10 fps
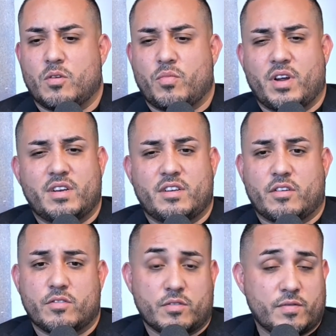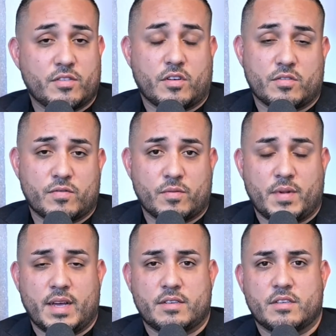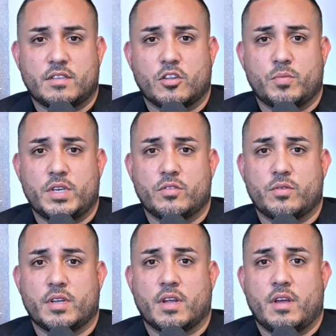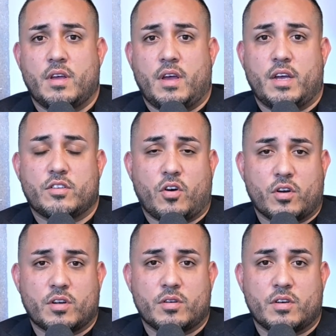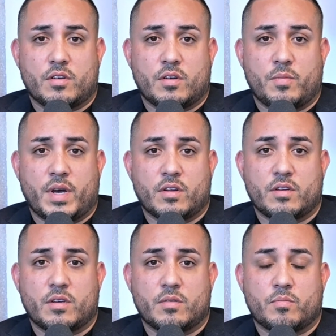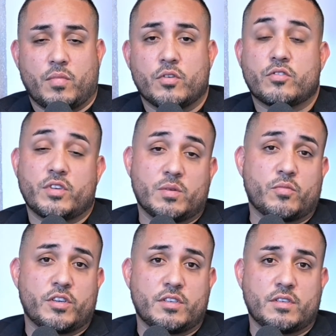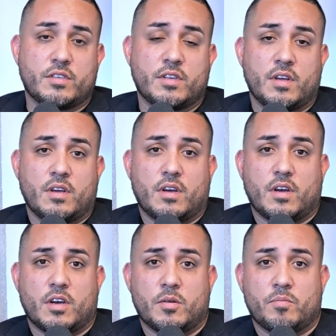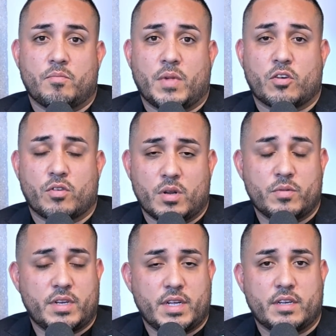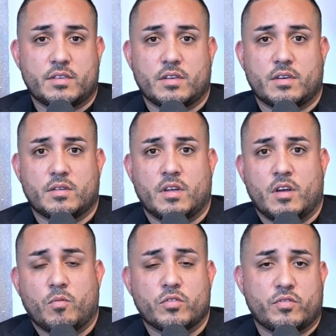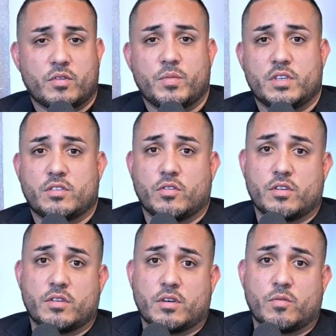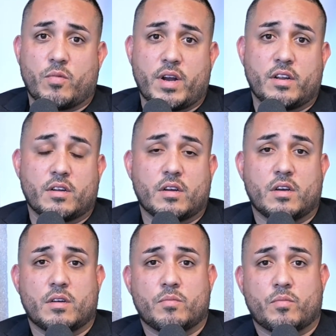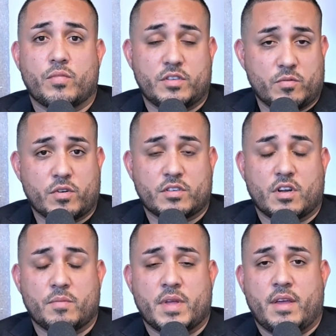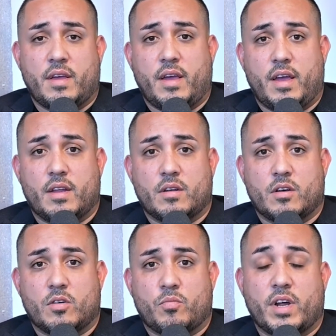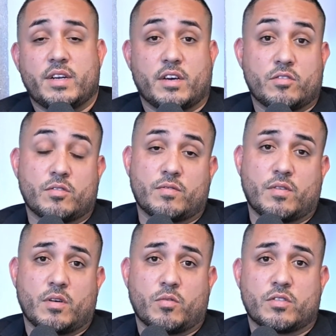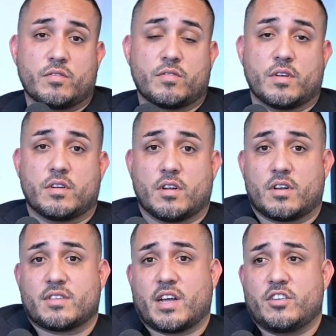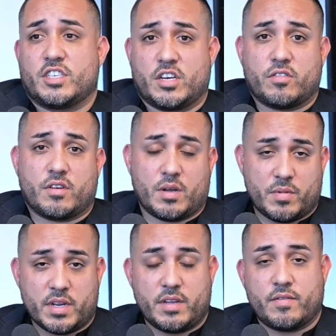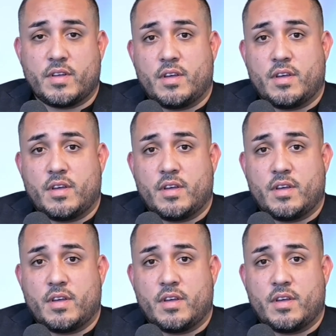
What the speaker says: Brian Daldorf is also from Kansas. They'll be doing a talk about poetry in prisons. Michael Kliber-Diggs works with the Minnesota Writing Prison Workshop, and Brian Daldorf works with Douglas County Jail, I believe.